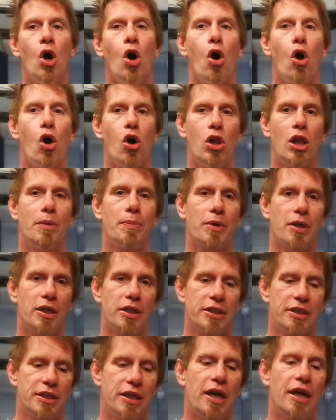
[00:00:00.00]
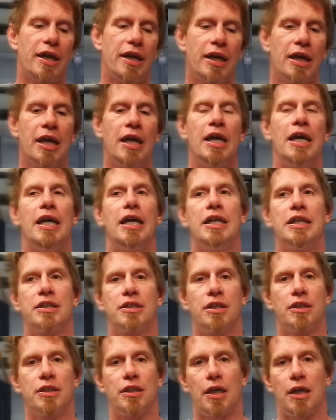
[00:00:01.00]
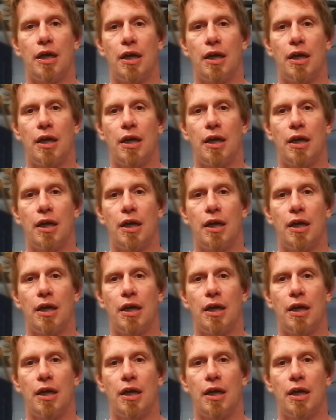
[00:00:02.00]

All I'm going to say is that